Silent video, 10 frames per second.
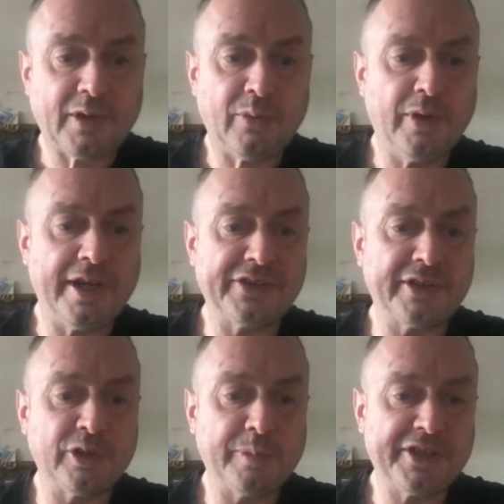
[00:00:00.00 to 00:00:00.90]
what is a
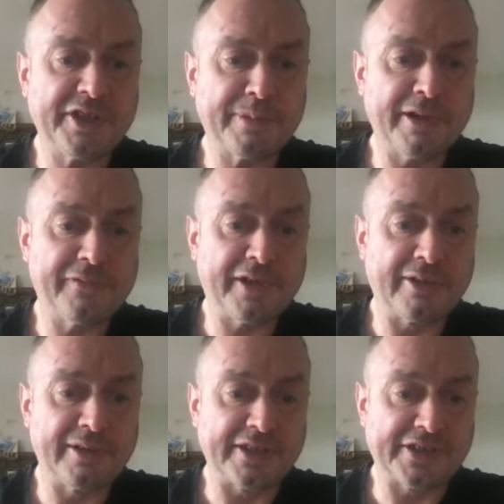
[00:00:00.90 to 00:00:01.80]
Google Business
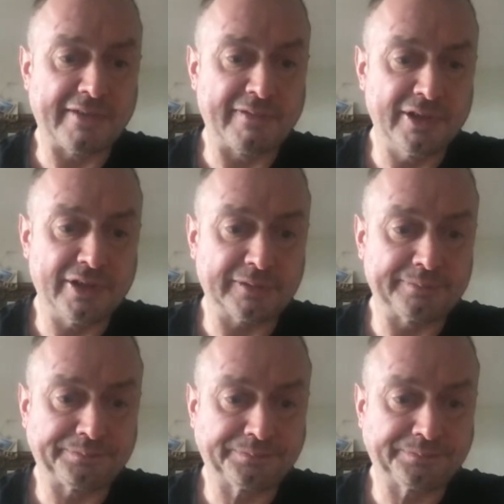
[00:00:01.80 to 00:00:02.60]
Profile? Let's have a look.